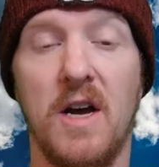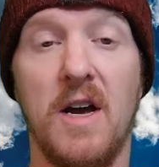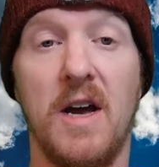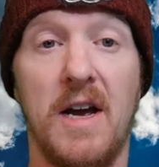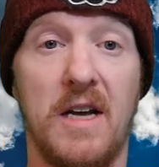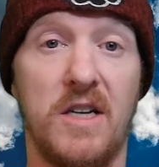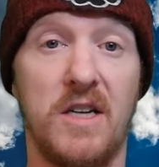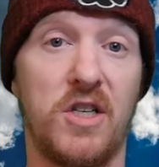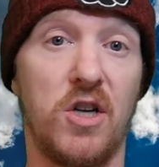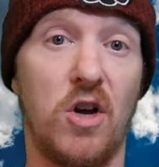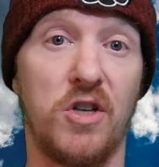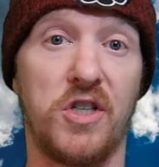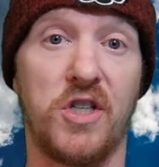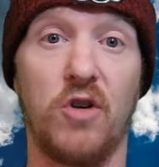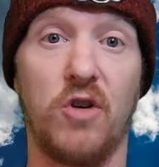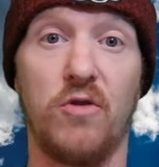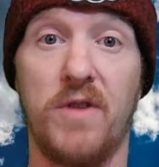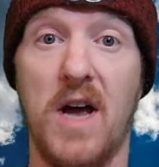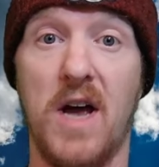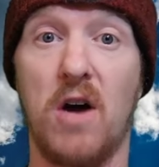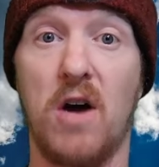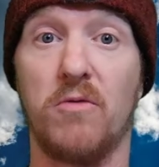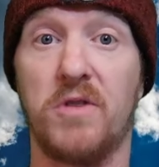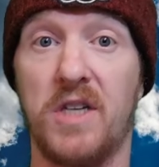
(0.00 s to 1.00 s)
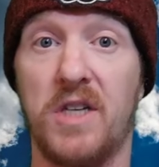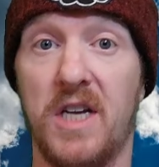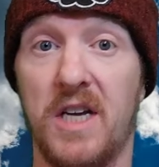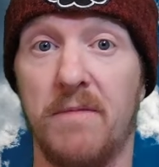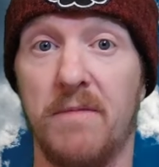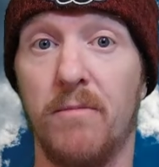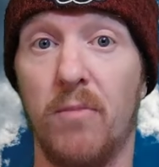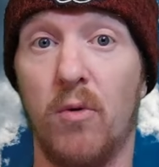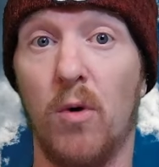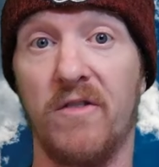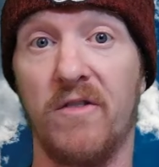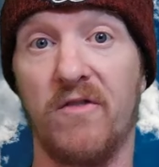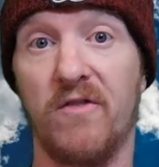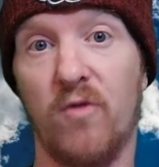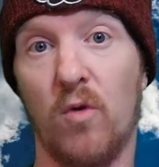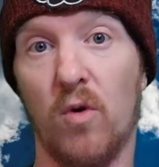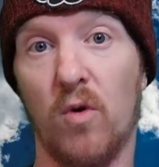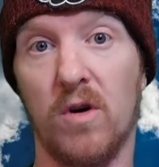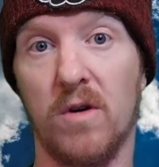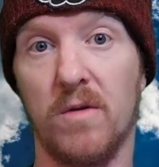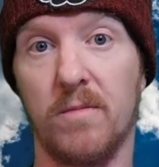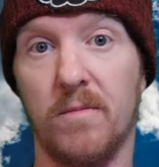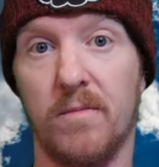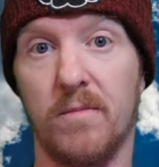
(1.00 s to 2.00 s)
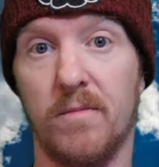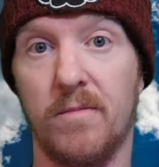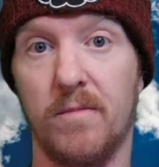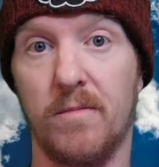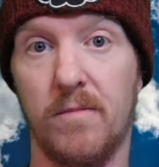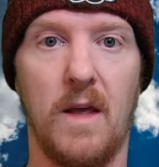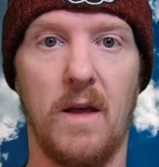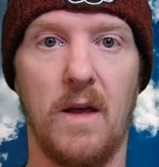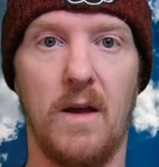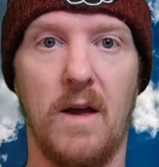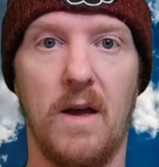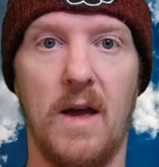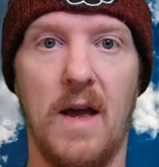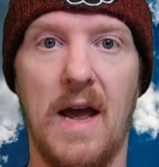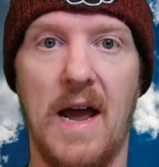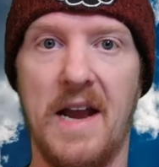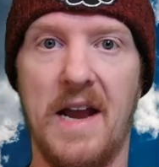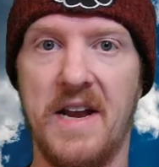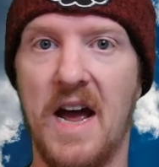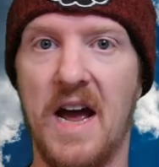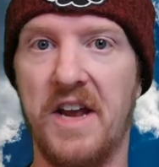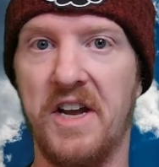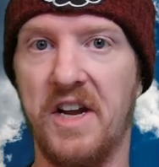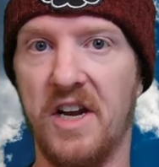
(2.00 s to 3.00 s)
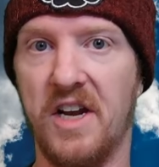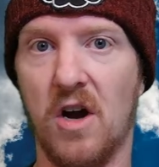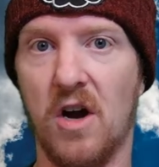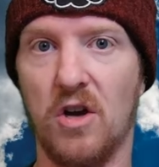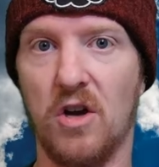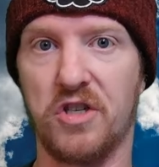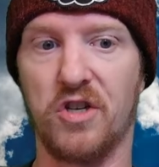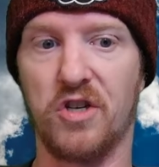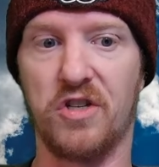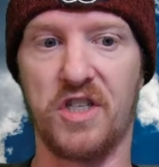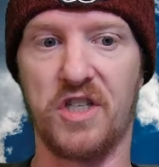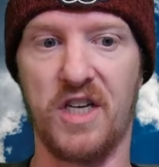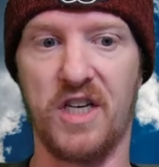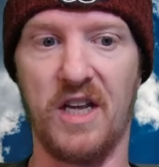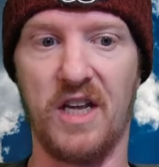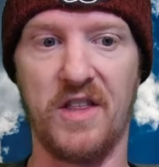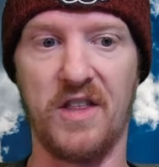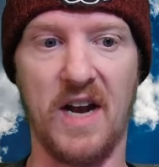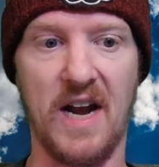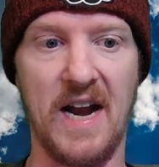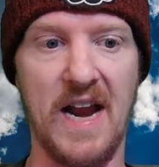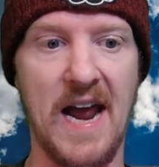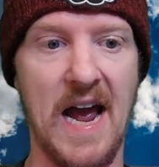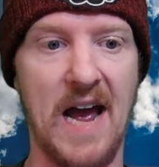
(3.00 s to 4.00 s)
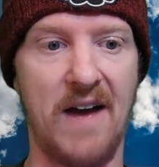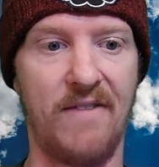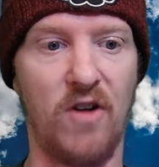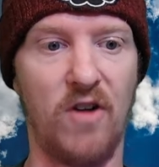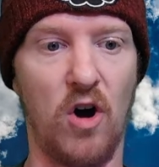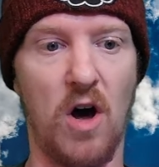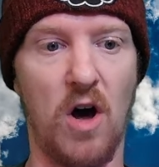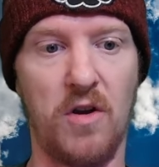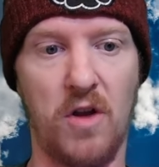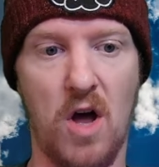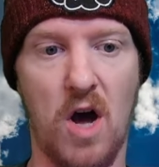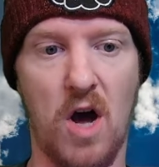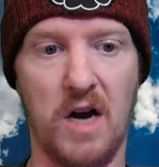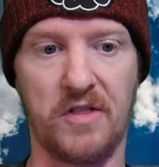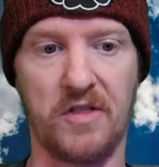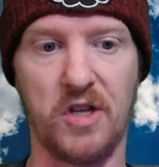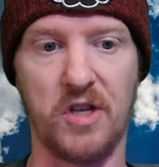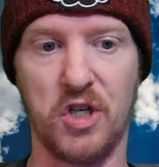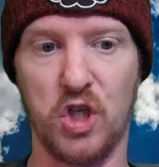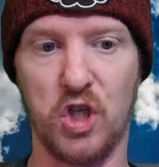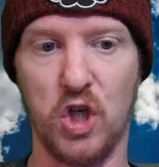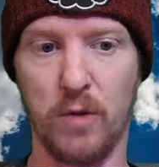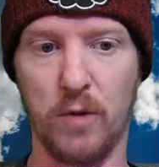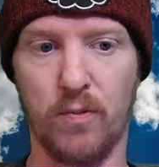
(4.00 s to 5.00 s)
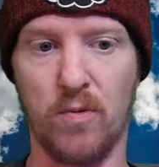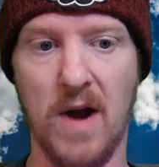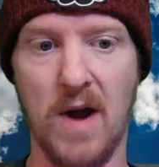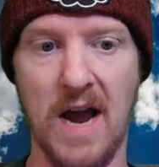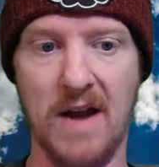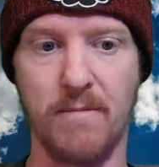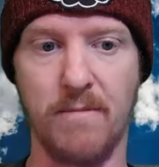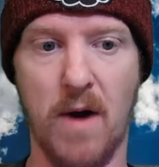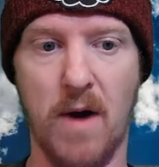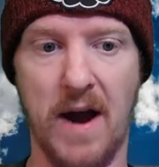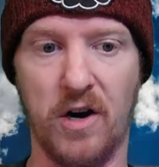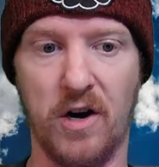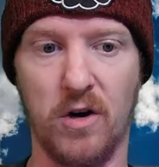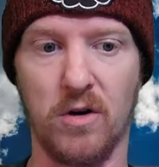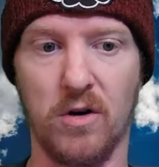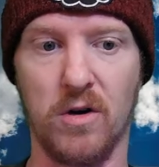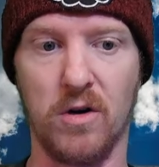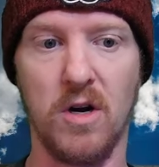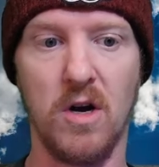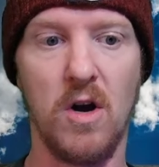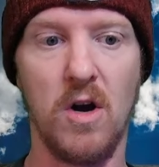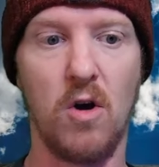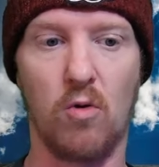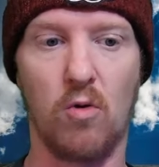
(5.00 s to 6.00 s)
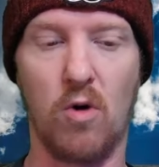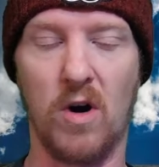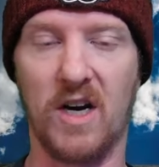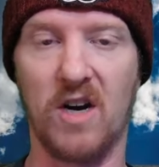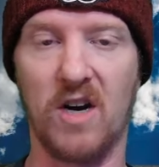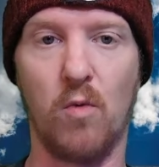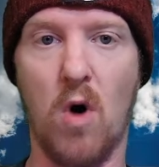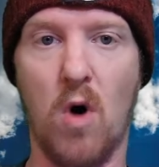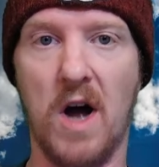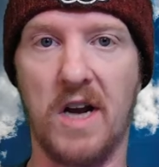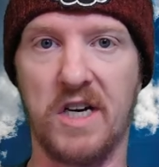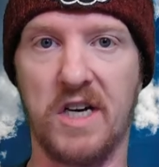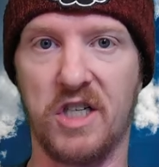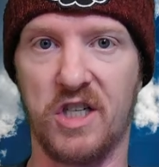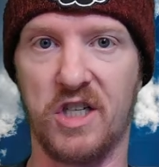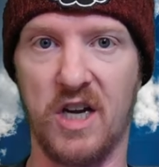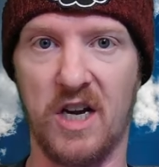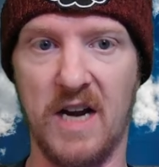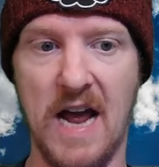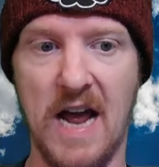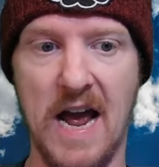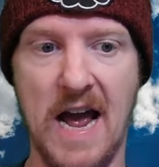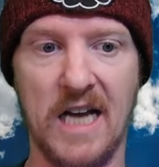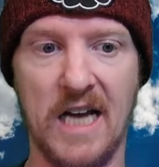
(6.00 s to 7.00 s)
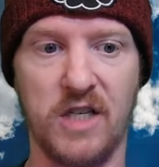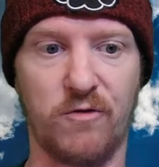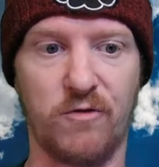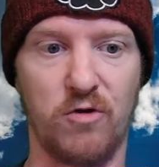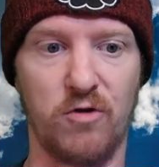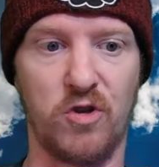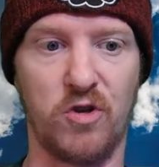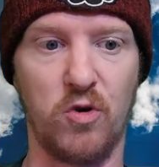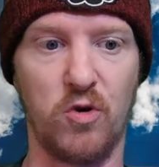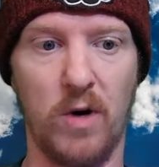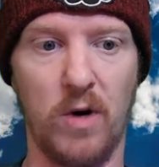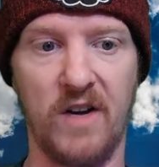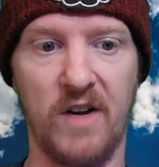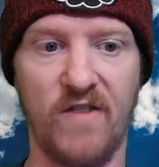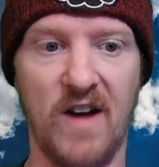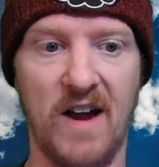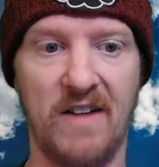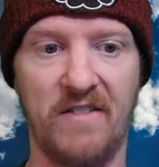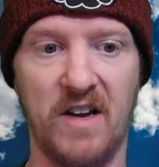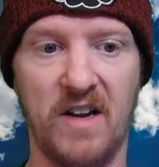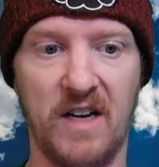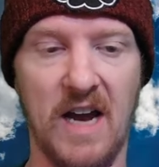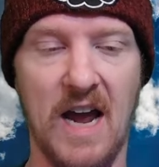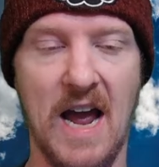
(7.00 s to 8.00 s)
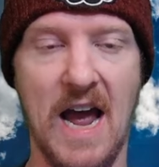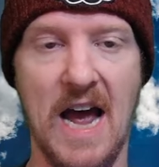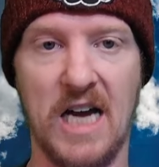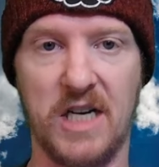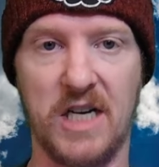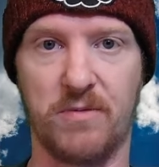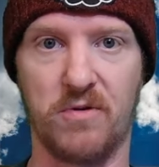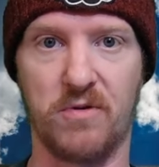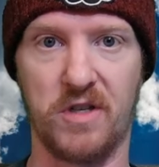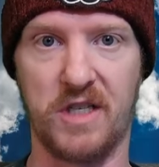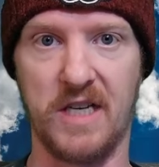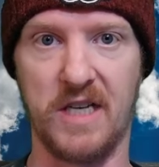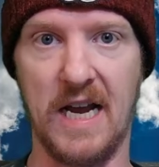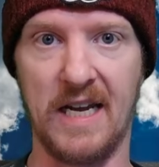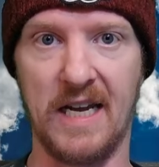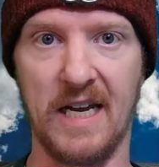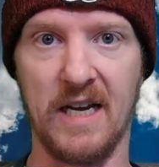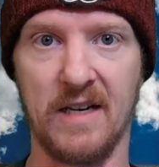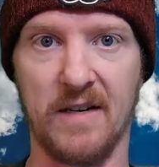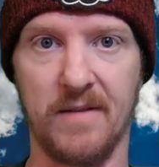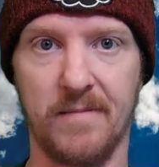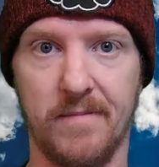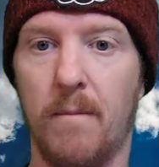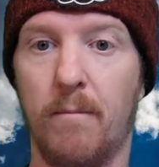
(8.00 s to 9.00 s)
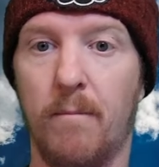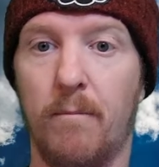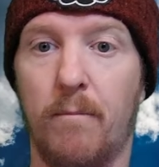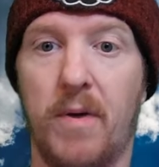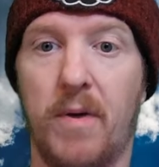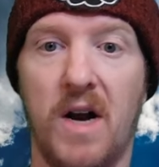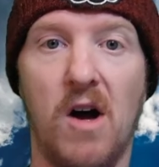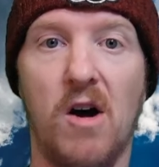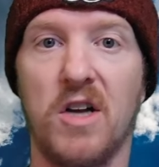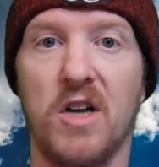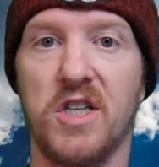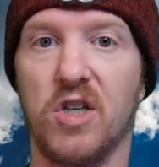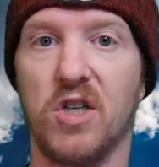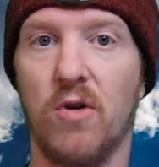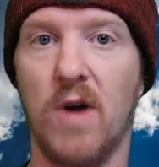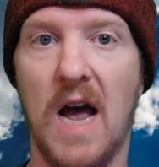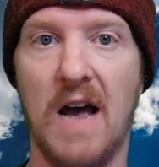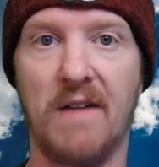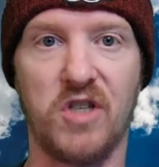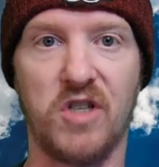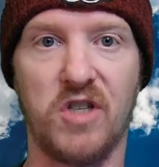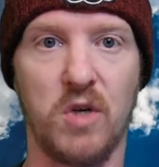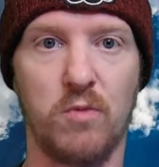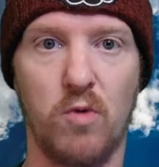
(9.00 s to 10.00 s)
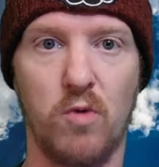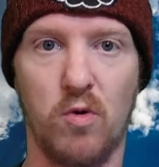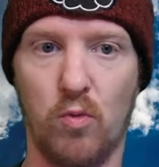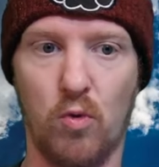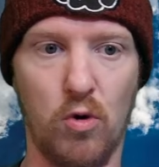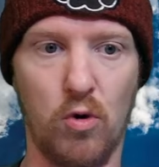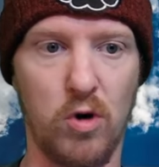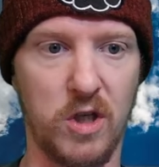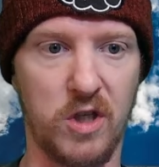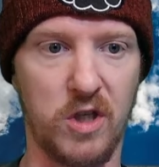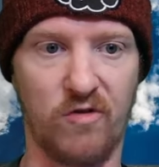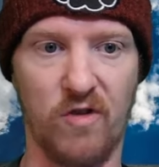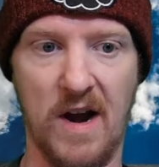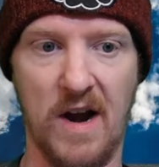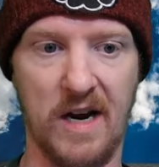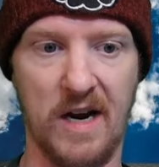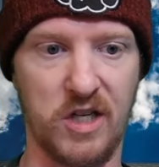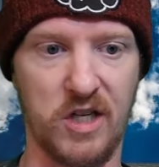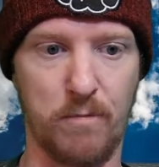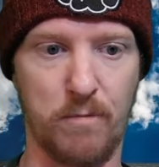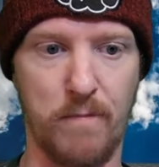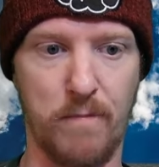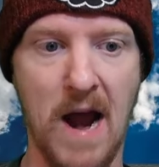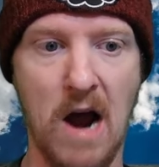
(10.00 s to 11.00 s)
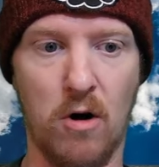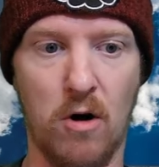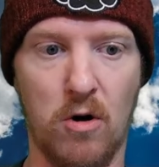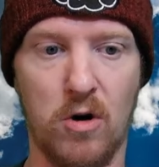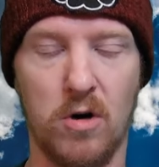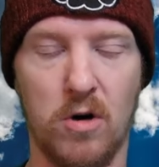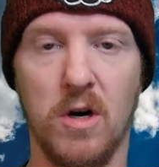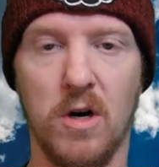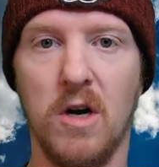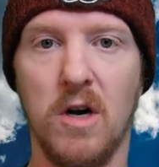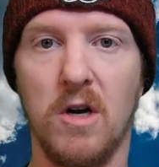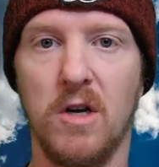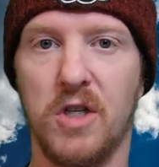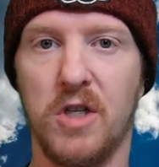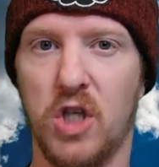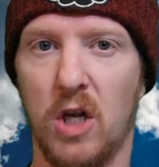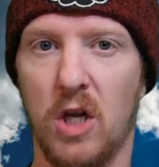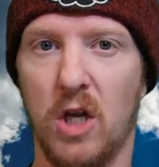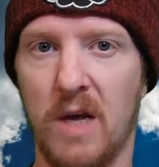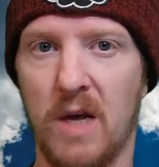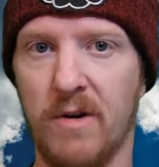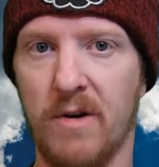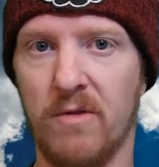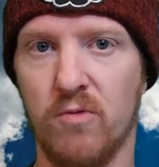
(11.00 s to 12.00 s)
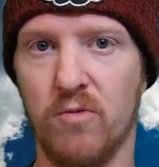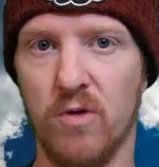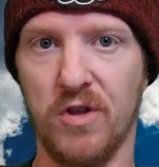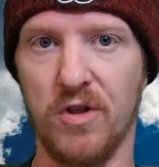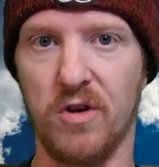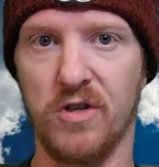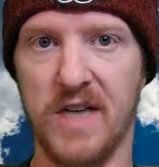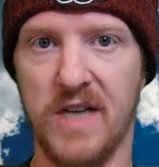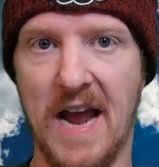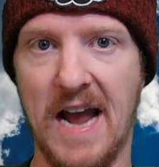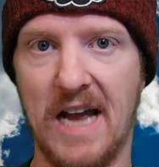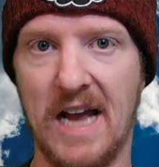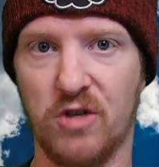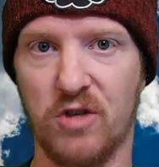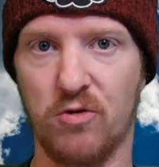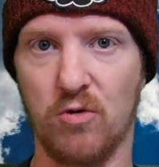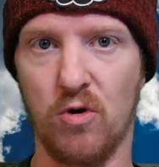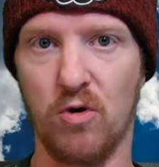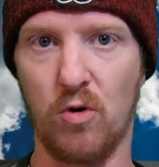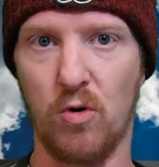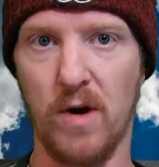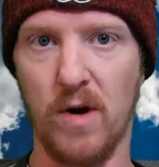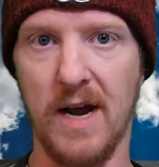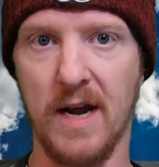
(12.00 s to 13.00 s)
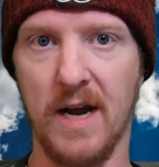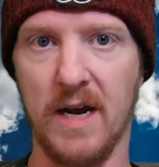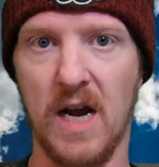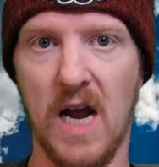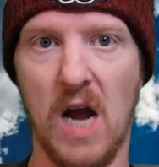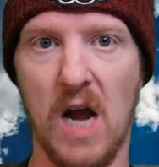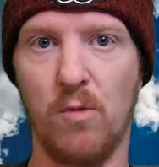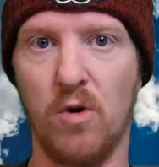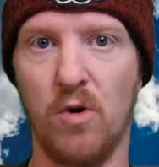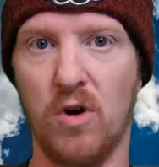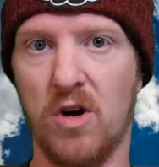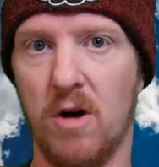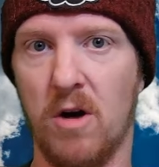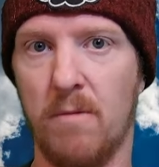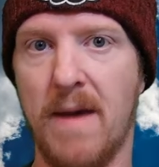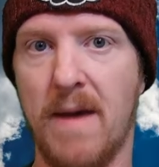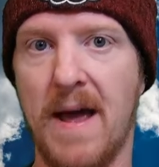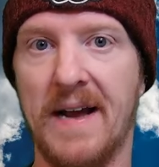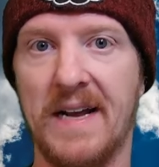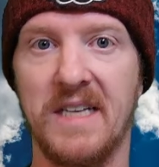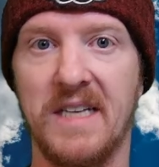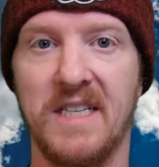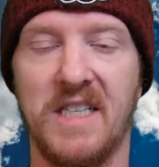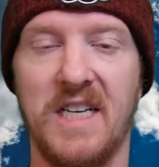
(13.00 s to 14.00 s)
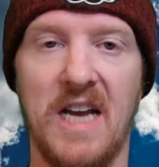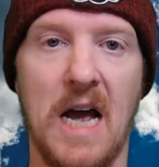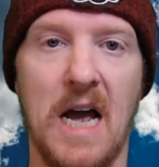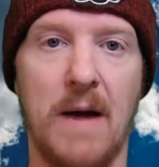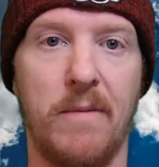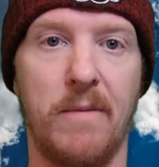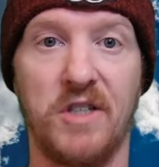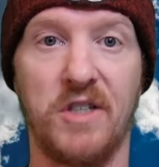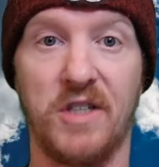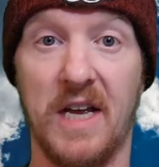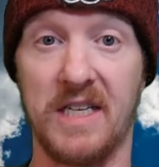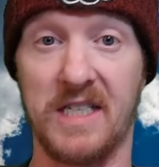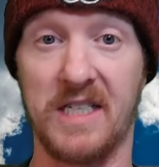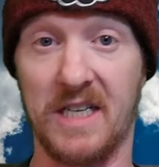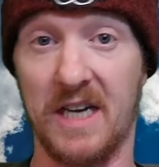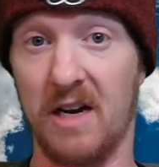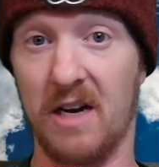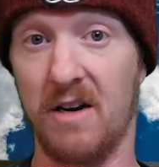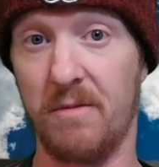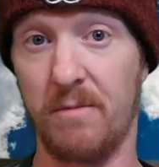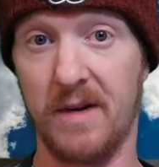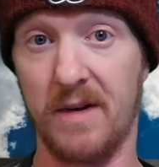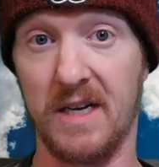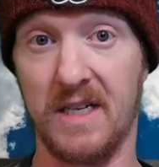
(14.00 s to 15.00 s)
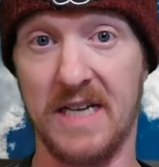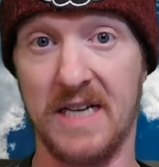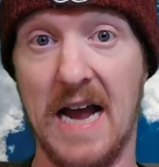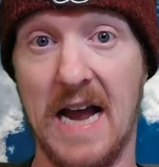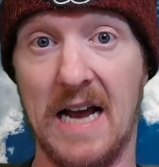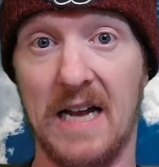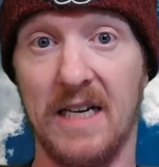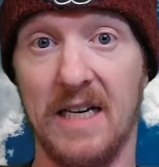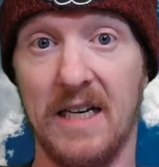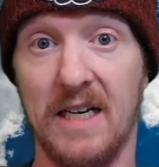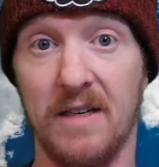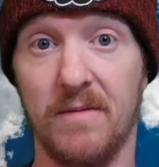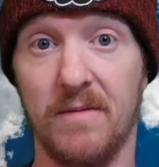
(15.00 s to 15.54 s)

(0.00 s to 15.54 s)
It's also now 10.4. And now you can also see that I have unlocked the super ad miner, where I can watch 10 ads for 25 gigahash per second. But I also have some rewards for extra power. So let me run those ads real quick, and we'll come back and see how much that's getting me exactly.